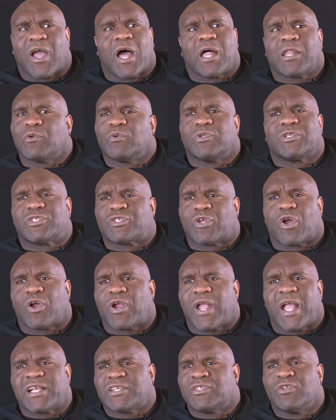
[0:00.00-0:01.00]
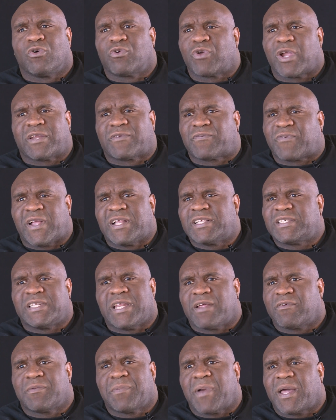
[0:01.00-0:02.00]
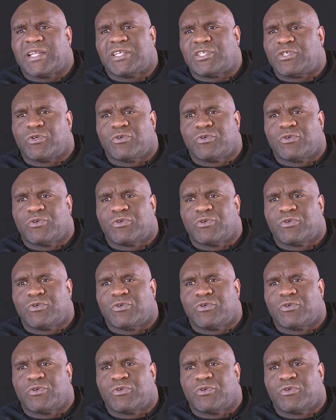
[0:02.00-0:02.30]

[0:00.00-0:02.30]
Hollywood star has no great friends and everybody's